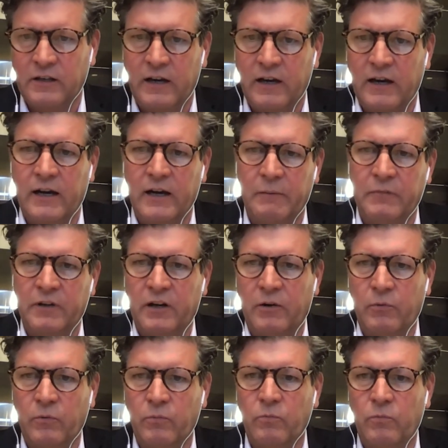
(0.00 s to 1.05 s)

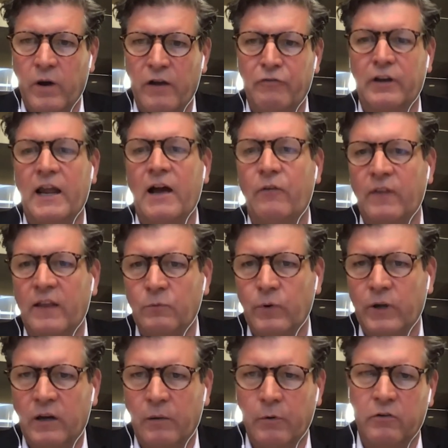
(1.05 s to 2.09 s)
Every now and then
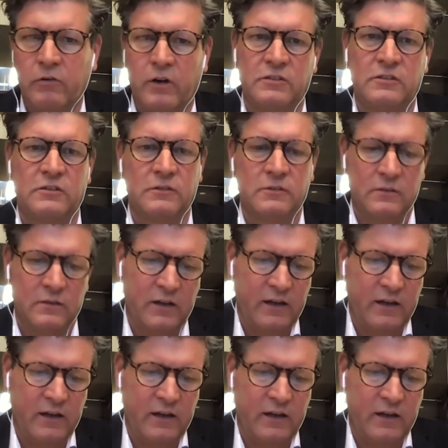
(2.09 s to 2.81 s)
we come across